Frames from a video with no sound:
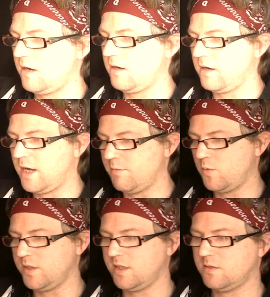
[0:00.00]
it on camera
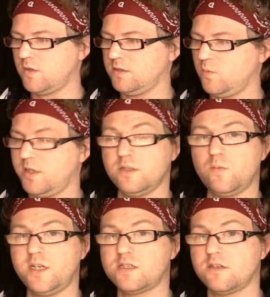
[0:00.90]
when
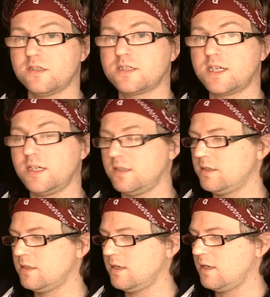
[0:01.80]
it's on the skin,
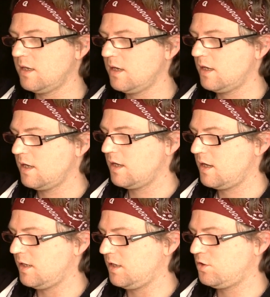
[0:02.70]

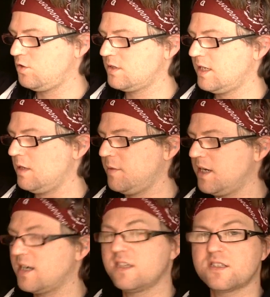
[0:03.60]
and using a little bit of
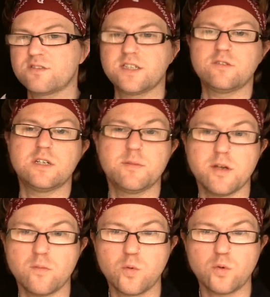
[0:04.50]
glycerin or a little
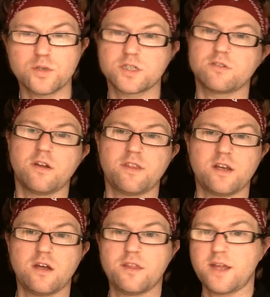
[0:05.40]
bit of water or anything
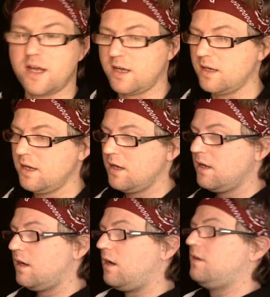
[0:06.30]
like that
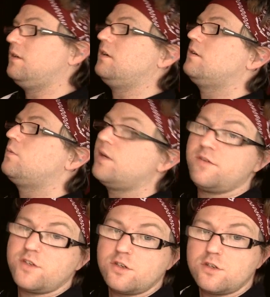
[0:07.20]
on whatever
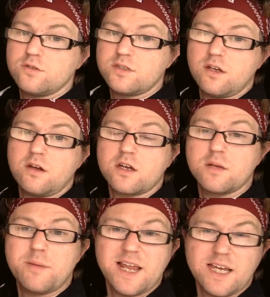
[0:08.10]
you're using it on, like a
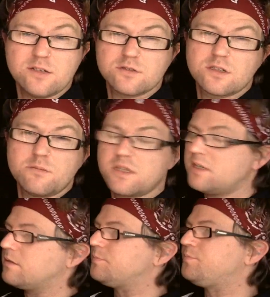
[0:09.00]
blade or something,
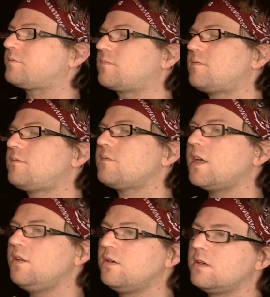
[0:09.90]

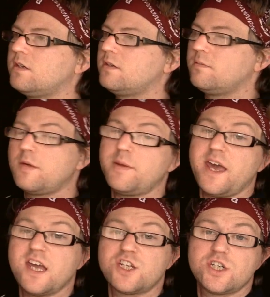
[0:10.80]
you could maybe
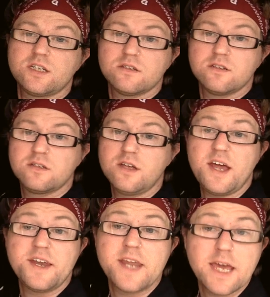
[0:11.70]
etch in a
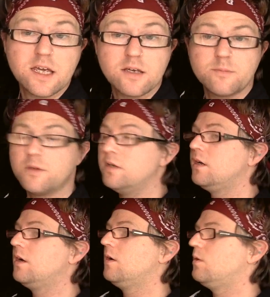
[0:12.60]
name
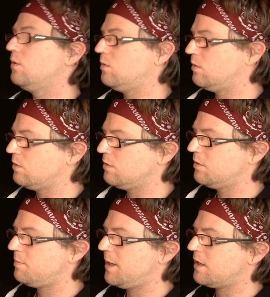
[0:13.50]
or
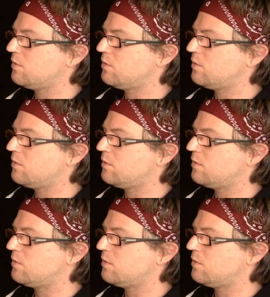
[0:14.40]
make a